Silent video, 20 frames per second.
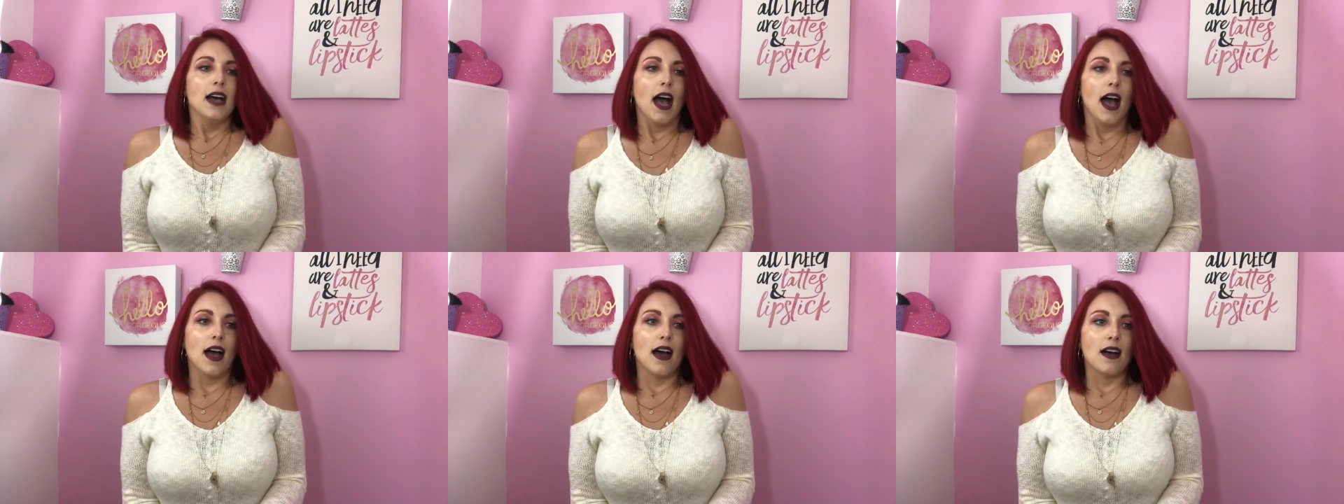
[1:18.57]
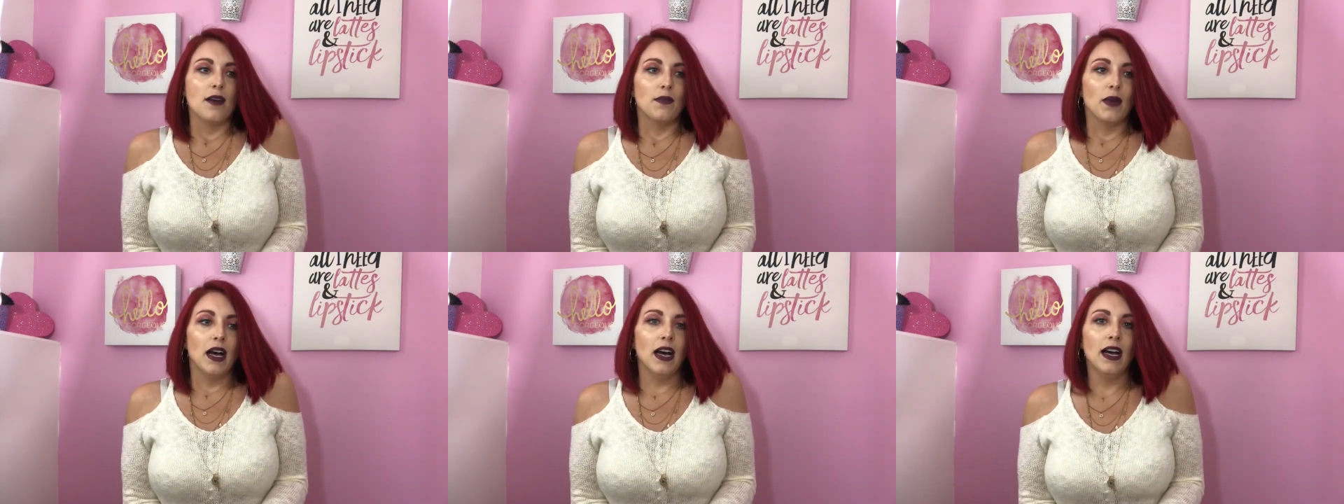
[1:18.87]

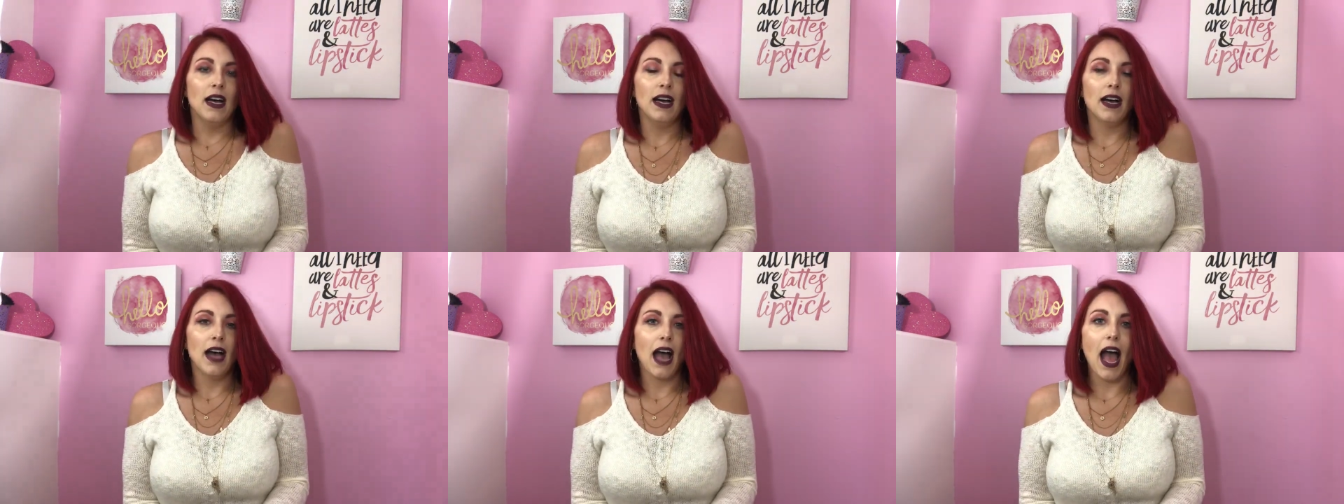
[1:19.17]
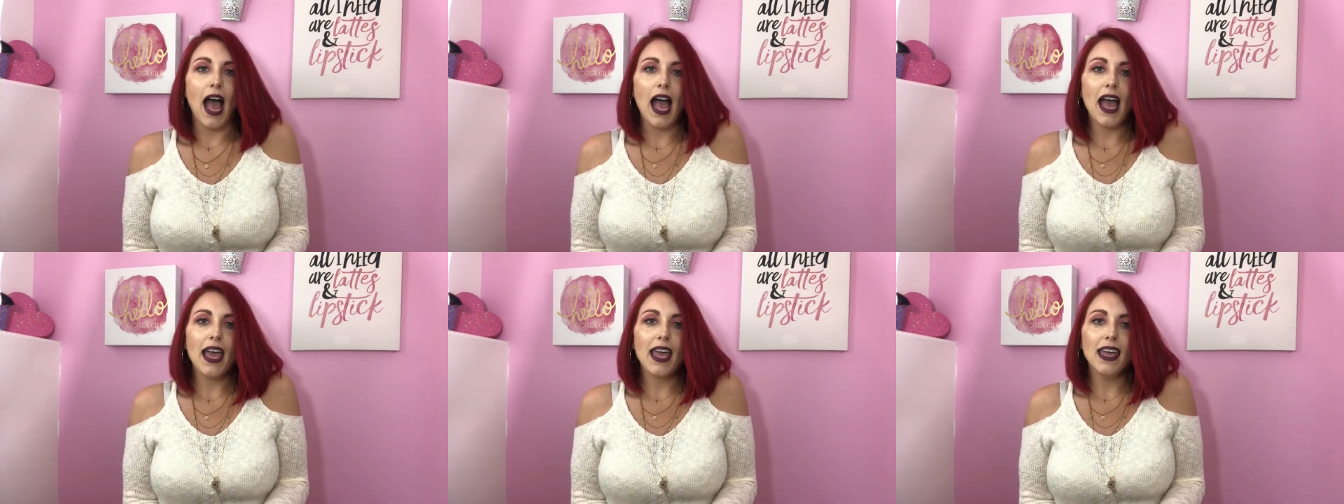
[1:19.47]

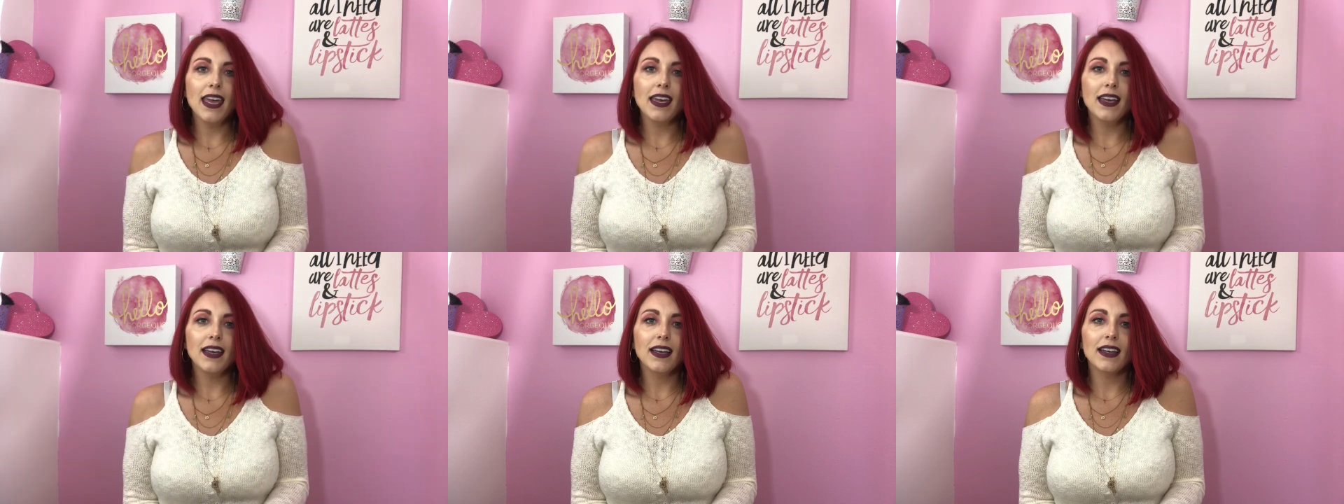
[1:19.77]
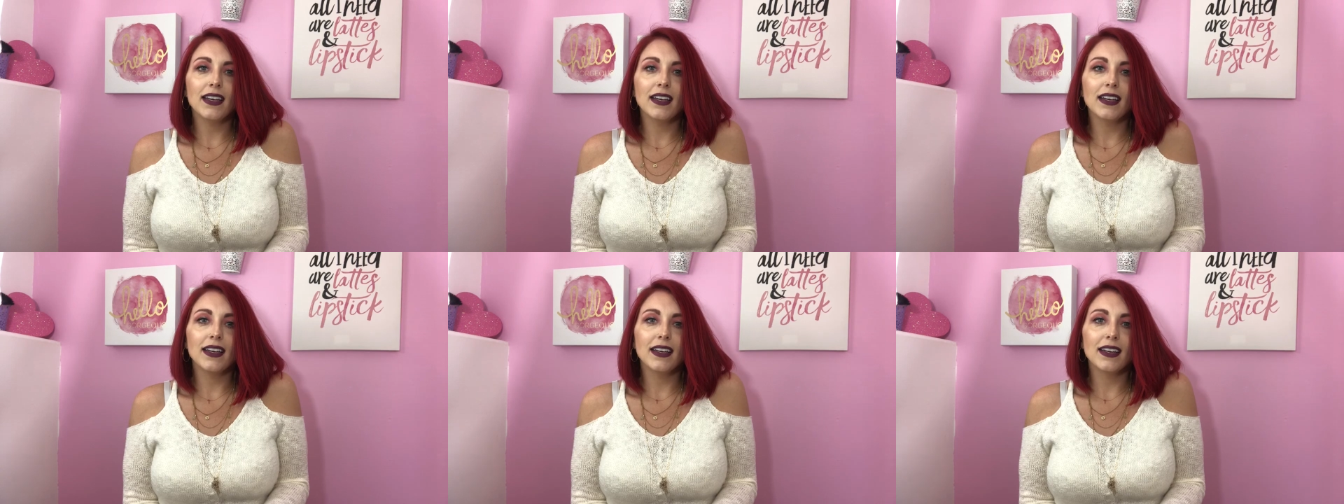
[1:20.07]
I
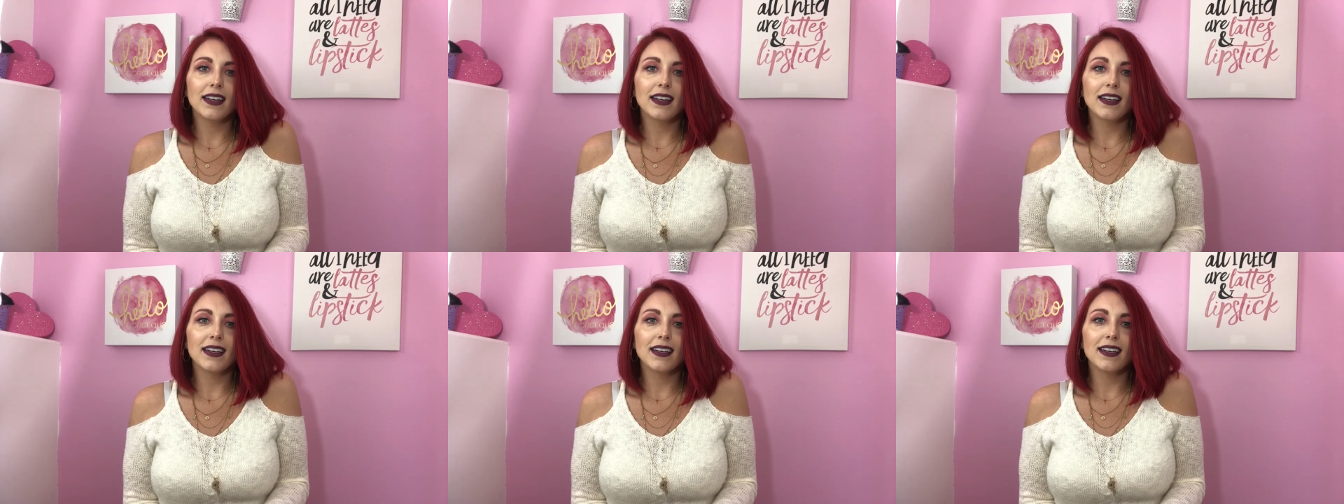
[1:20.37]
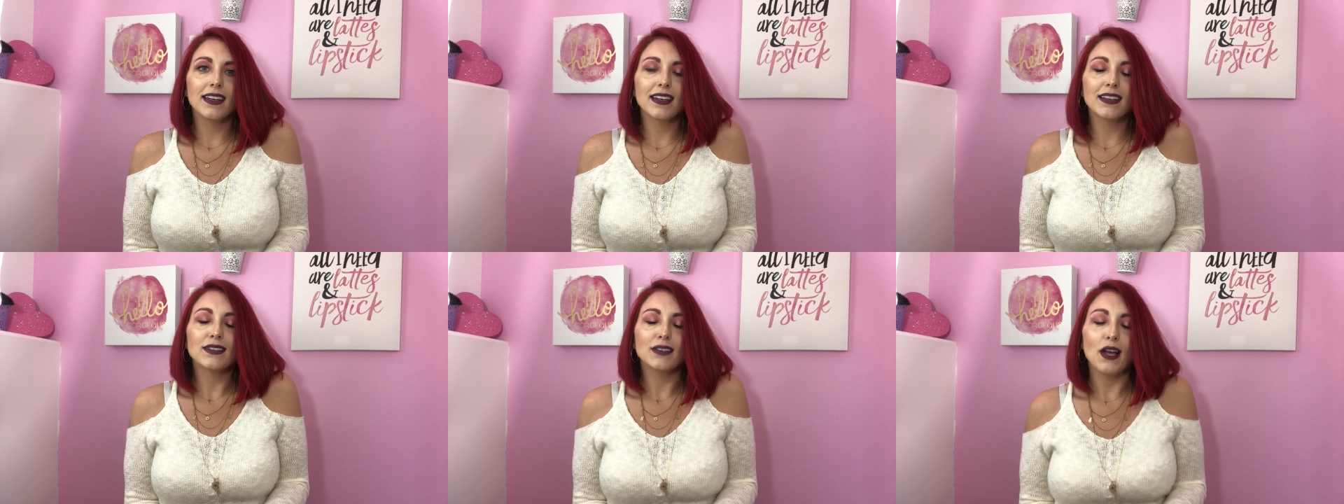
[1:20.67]

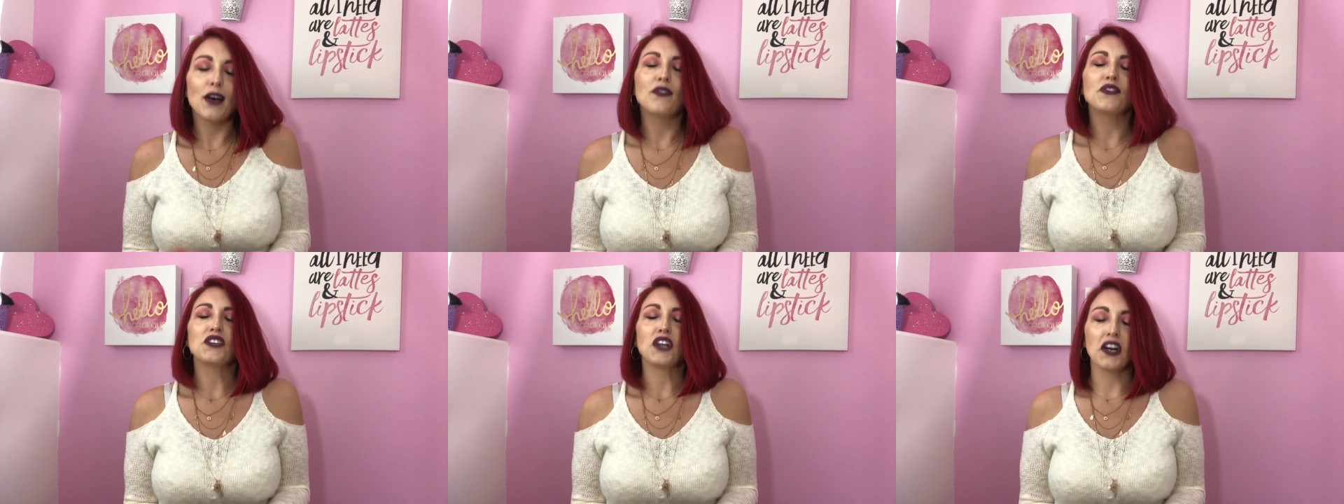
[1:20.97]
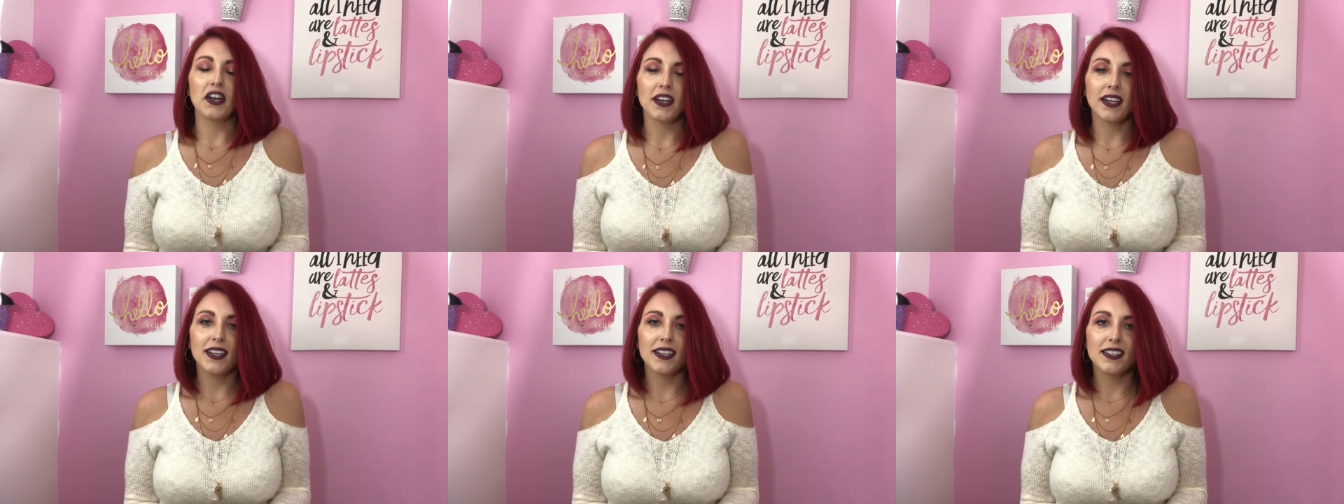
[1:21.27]
love
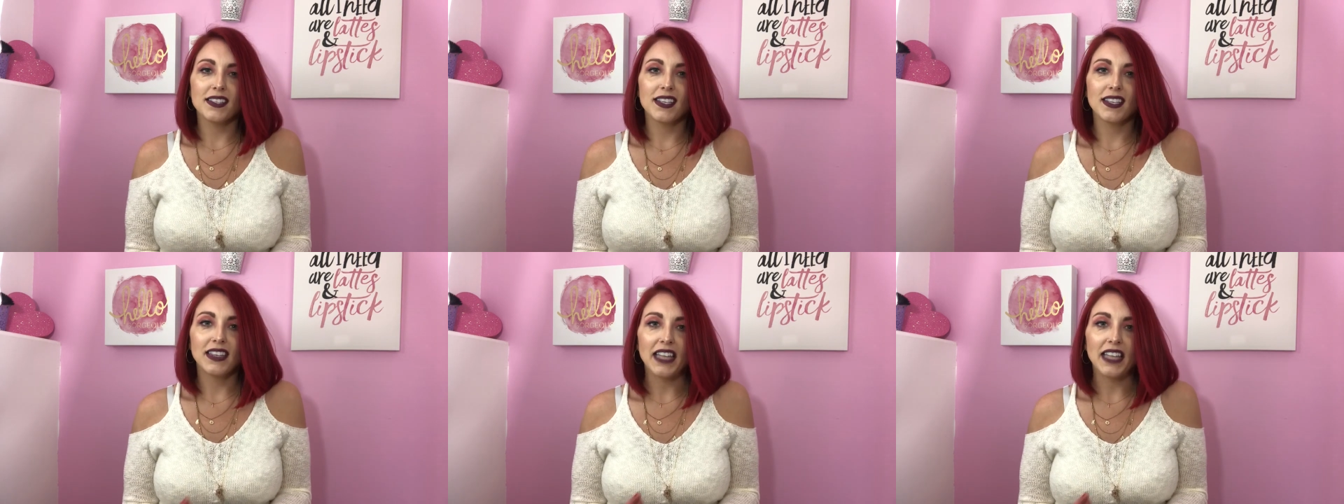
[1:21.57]
Target.